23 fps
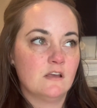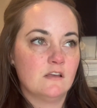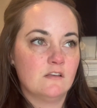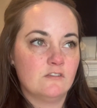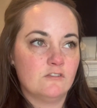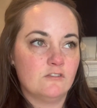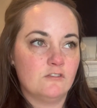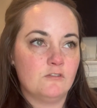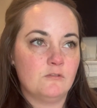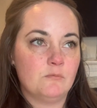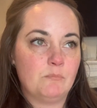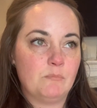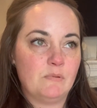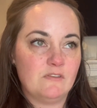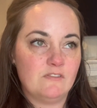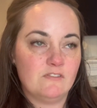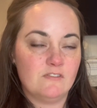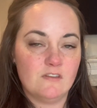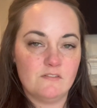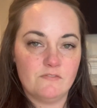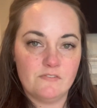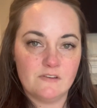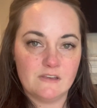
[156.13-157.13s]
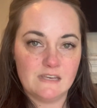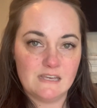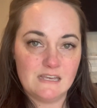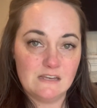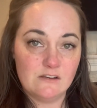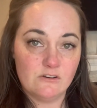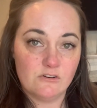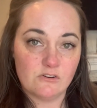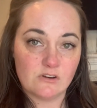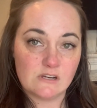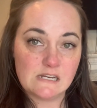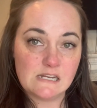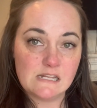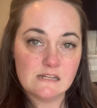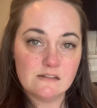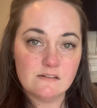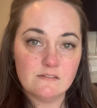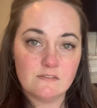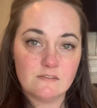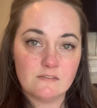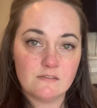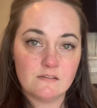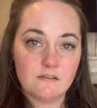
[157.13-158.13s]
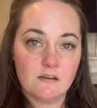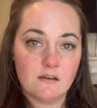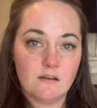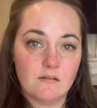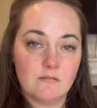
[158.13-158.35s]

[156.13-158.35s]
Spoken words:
specific ingredients,